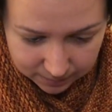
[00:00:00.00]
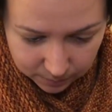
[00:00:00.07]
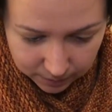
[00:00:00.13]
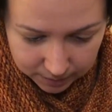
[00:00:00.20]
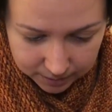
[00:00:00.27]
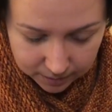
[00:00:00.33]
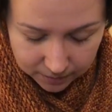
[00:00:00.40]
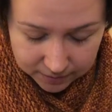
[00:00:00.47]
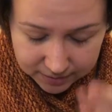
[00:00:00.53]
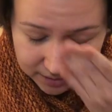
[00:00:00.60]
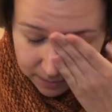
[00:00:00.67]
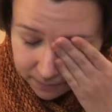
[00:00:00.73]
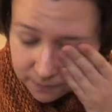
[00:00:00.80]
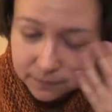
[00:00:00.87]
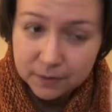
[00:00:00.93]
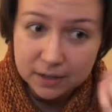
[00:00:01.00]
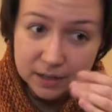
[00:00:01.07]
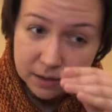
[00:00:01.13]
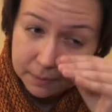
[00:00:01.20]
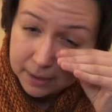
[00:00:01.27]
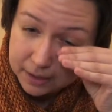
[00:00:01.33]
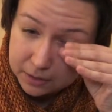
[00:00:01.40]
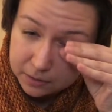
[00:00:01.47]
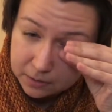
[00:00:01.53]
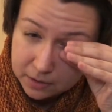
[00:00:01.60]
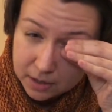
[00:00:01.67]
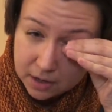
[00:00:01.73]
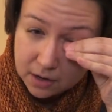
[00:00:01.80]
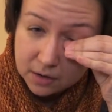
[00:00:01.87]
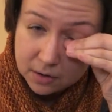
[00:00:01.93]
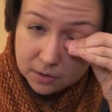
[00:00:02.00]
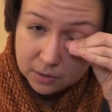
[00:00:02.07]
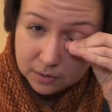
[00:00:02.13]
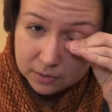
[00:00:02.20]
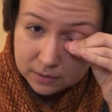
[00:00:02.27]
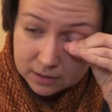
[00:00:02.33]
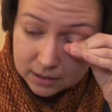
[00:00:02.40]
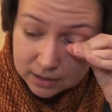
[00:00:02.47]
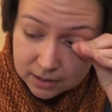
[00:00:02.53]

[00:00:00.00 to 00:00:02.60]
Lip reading: Where did all this come from? I don't know